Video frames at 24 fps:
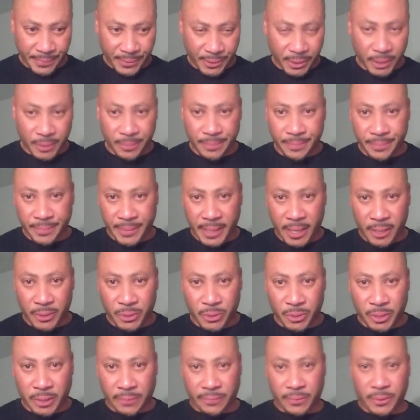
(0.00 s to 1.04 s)
So there's
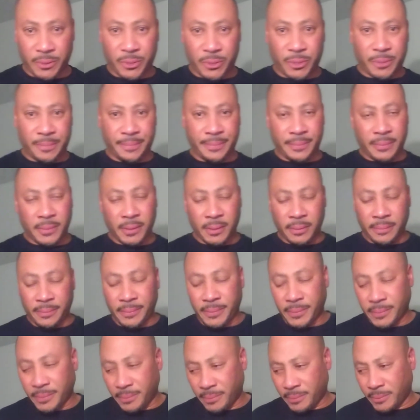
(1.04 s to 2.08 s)
your difference.
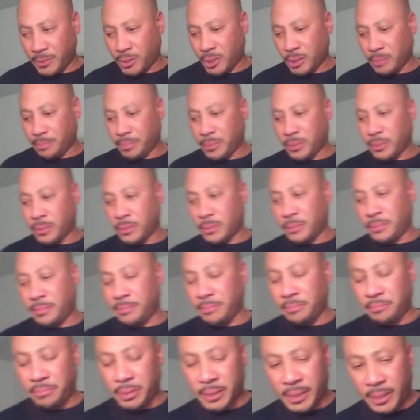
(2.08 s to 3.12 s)
Simple,
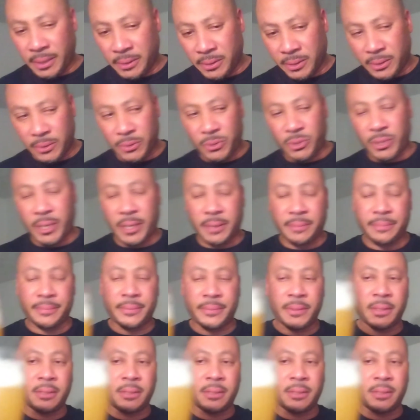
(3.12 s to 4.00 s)
plain to understand.